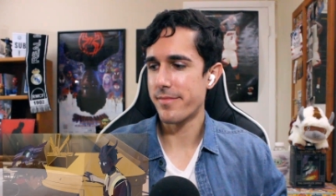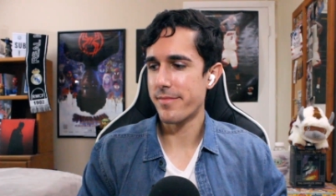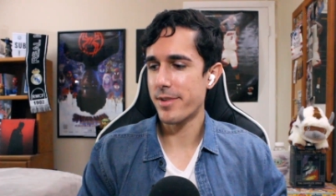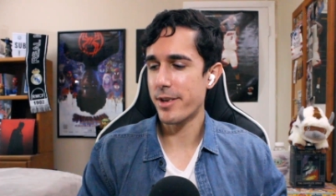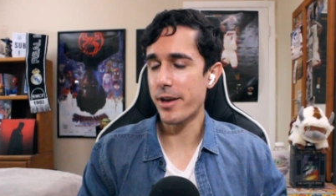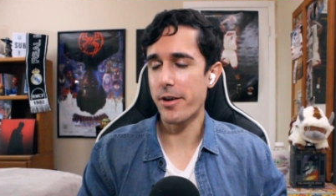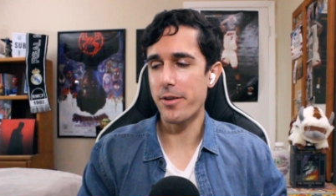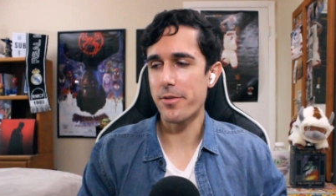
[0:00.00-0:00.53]

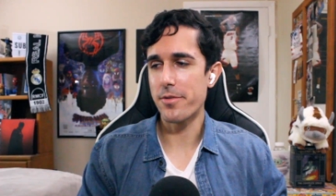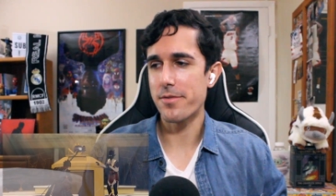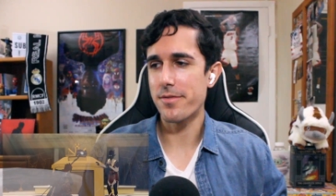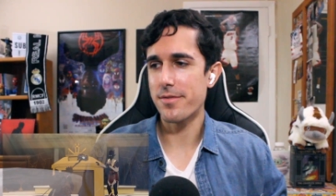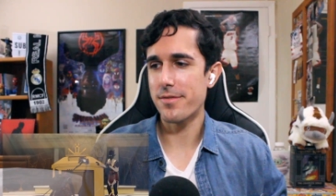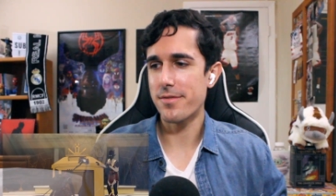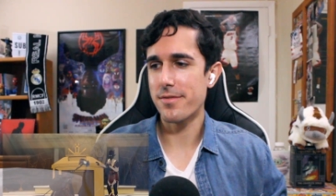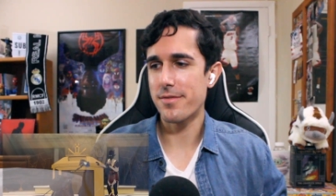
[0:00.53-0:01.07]
Yo,
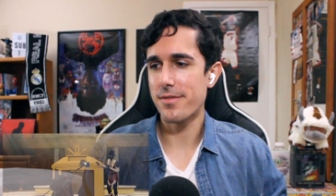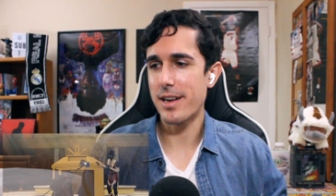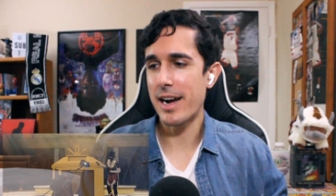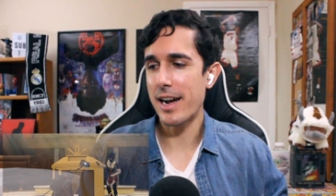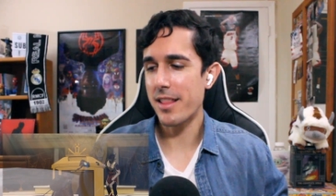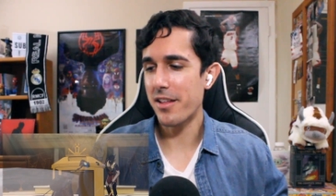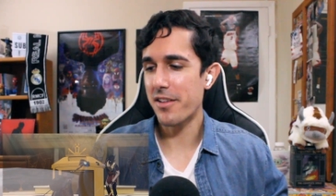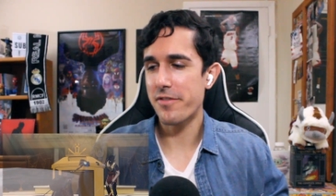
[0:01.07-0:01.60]

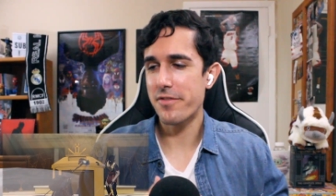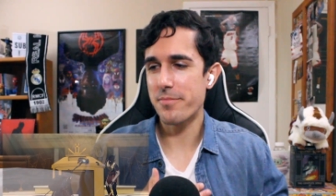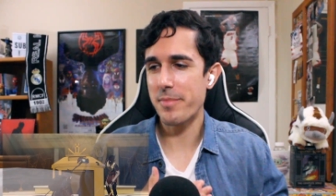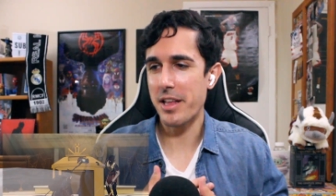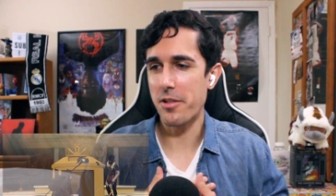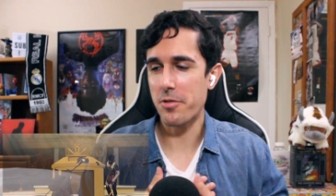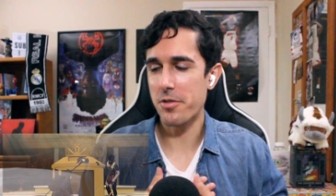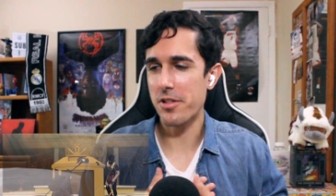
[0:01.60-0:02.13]
I love
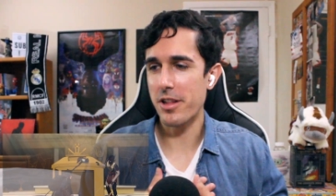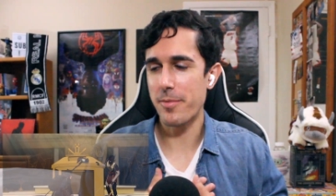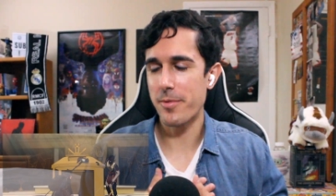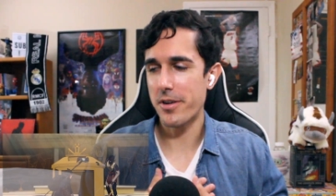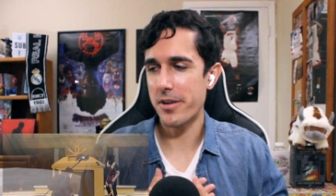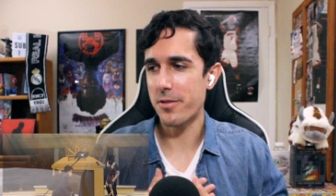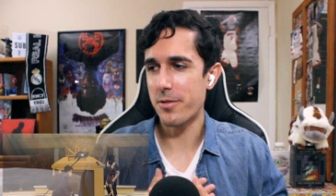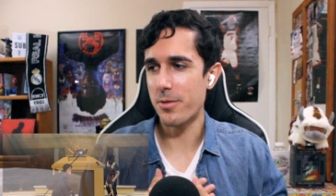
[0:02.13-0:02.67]
my local
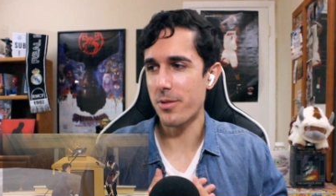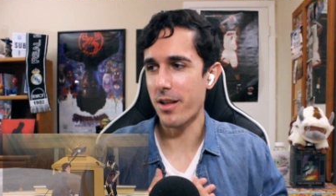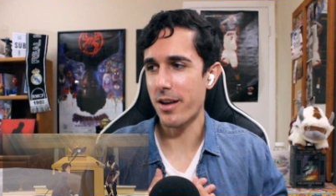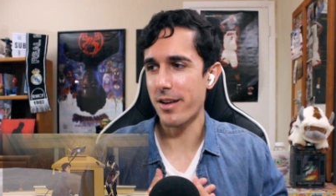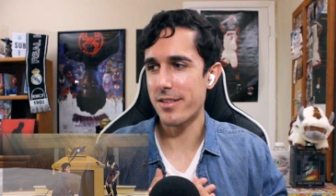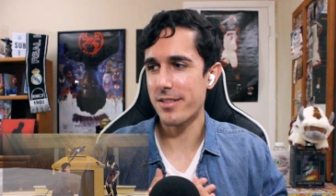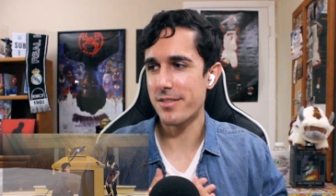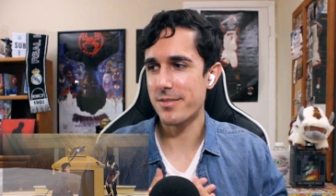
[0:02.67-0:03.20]
library a whole lot.